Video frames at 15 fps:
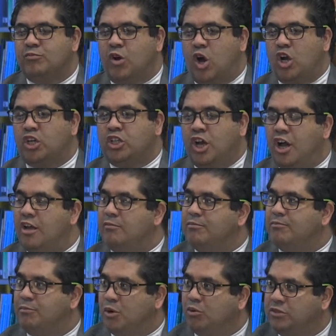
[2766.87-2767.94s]
on time
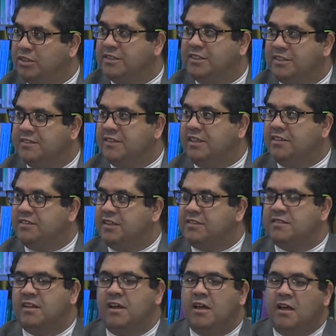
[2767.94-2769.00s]
process these data
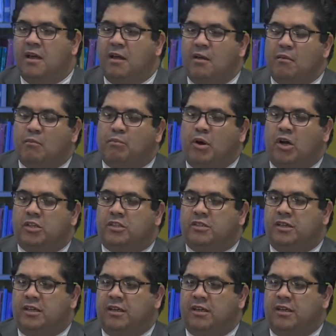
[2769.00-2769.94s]
sets. But